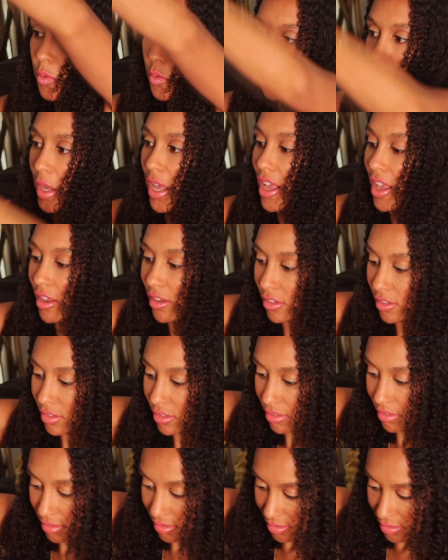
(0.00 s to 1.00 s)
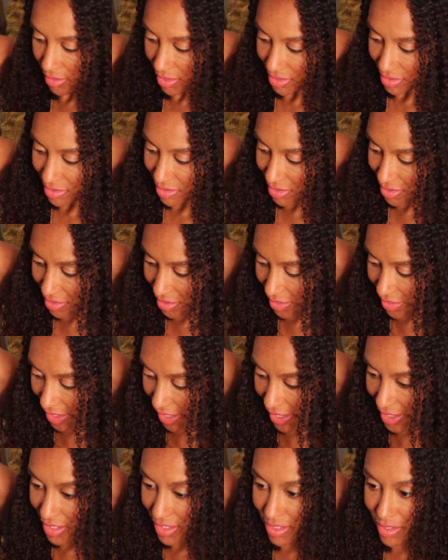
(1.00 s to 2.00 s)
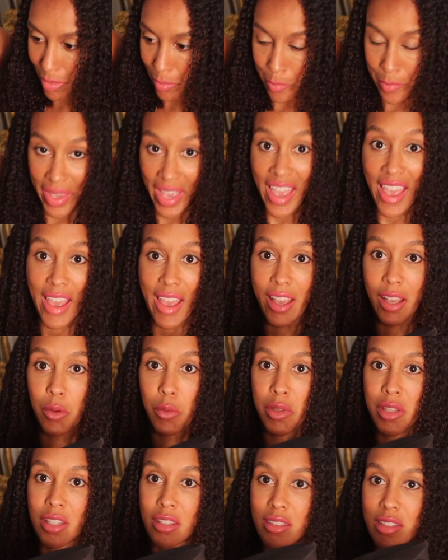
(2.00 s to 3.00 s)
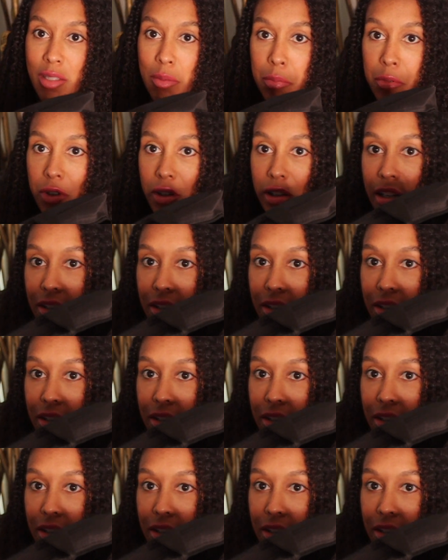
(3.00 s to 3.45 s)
Wow. This is a nice bag with the zipper and